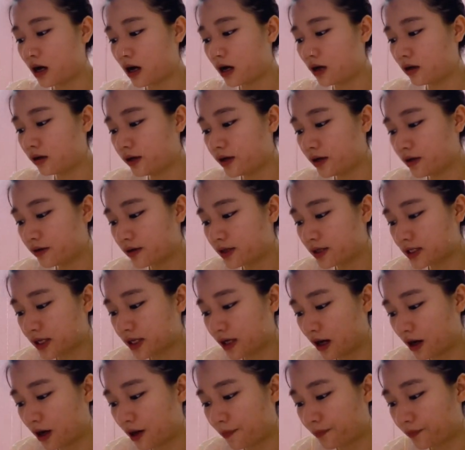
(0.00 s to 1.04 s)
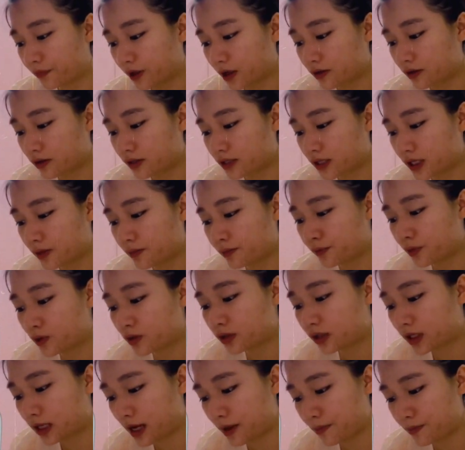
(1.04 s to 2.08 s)
Earlier this year, the team
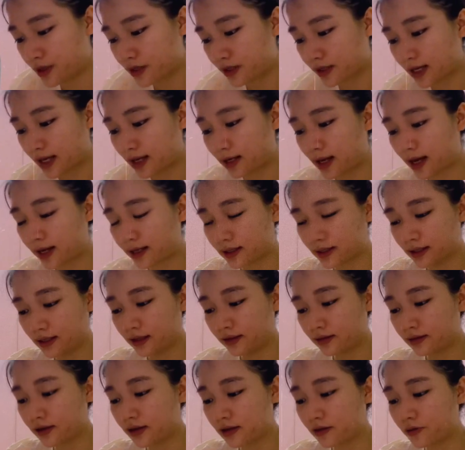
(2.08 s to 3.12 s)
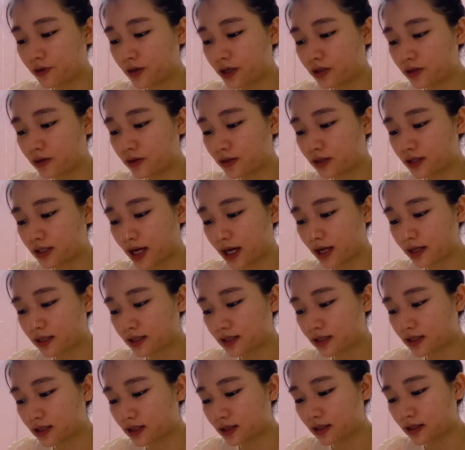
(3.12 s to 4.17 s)
put Clemens' unlikely theory to the
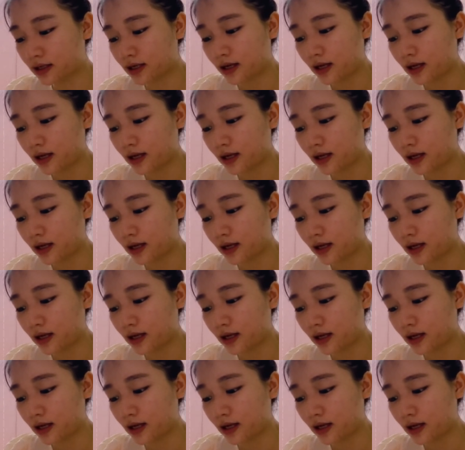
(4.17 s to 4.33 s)
test.